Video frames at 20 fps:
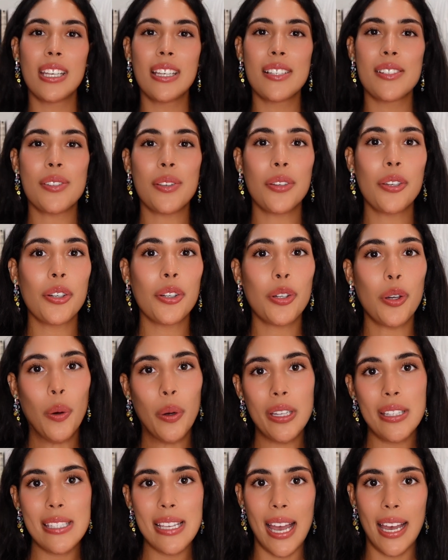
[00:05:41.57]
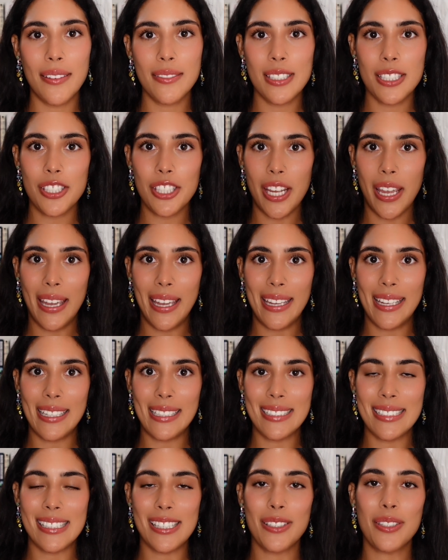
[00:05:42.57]
So you're going to have to
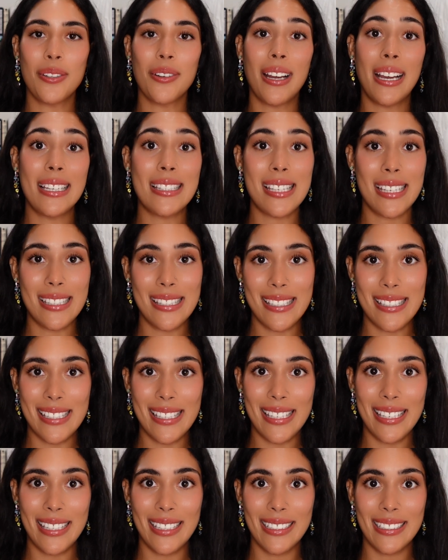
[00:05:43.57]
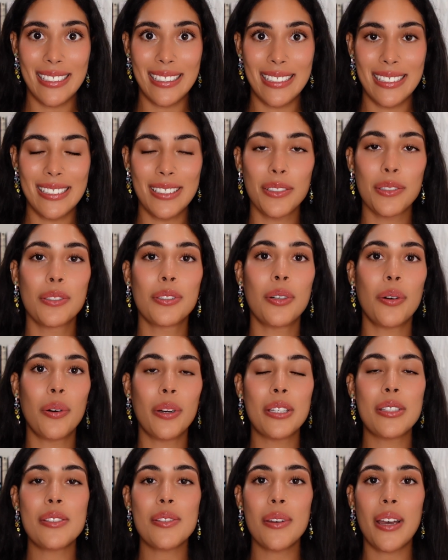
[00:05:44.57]
change your identity. You're
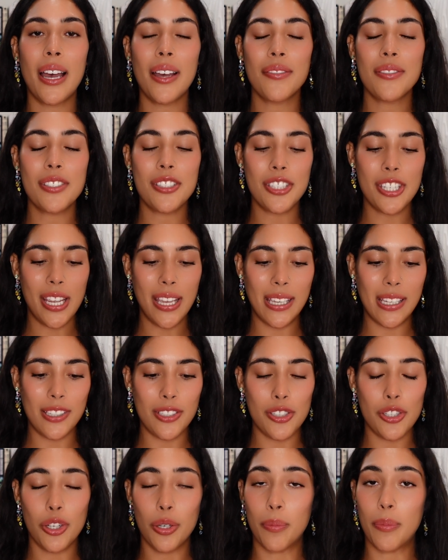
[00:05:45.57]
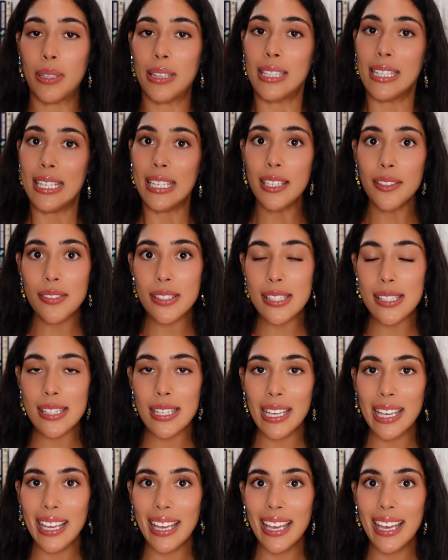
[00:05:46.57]
going to have to change your beliefs.
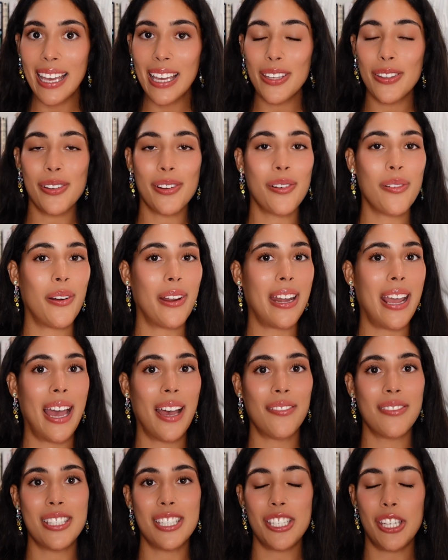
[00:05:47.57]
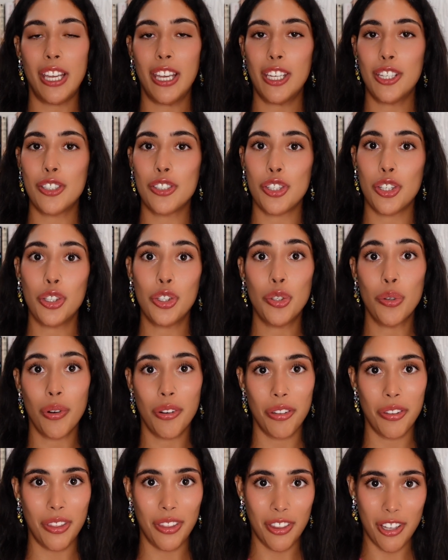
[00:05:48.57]
You're going to have to change your
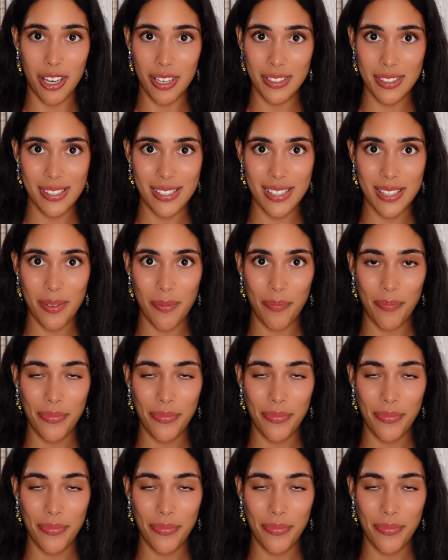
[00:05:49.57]
thoughts.